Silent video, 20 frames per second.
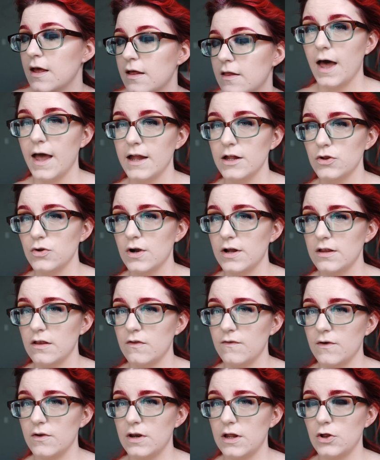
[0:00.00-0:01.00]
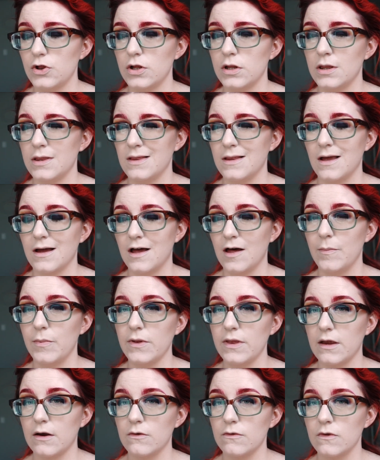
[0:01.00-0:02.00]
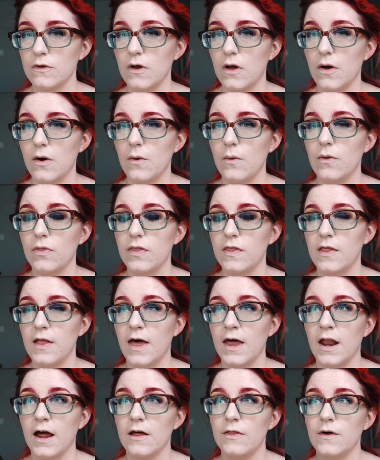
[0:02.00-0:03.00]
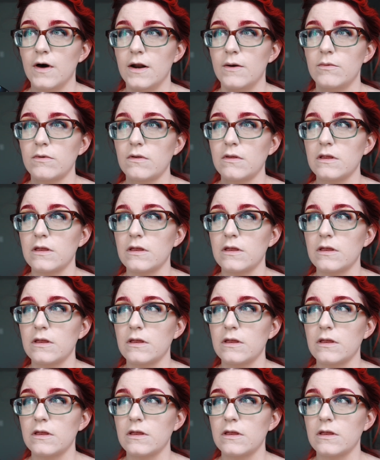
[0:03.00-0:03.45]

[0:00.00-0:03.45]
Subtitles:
I had tried this foundation a couple years ago and I thought it was